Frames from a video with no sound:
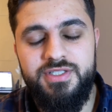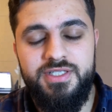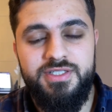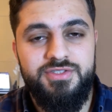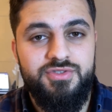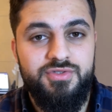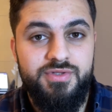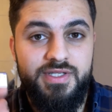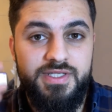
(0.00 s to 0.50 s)
And
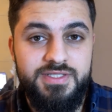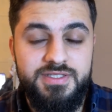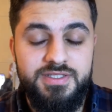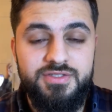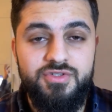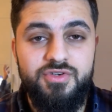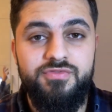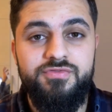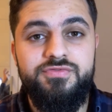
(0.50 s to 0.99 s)
so there's
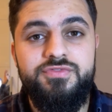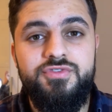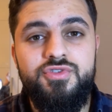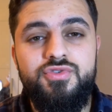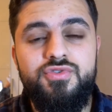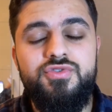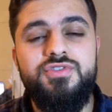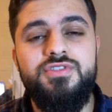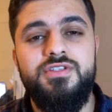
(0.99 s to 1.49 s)
this
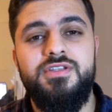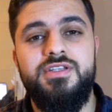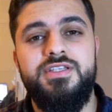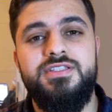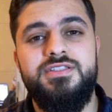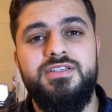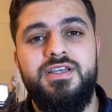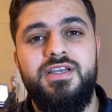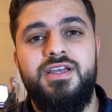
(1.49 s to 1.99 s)
confusion,
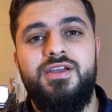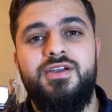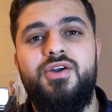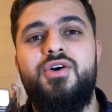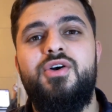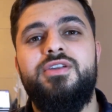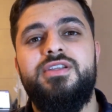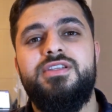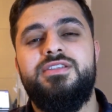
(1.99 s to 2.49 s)
this
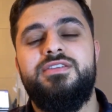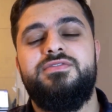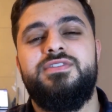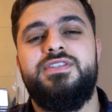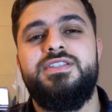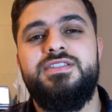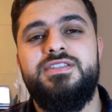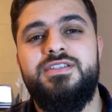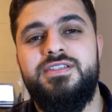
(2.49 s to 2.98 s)
cognitive
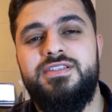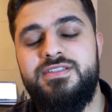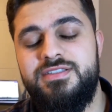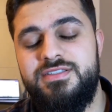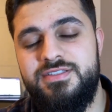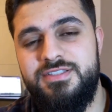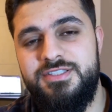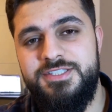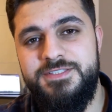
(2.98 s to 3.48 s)

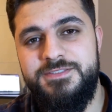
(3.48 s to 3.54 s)
dissonance.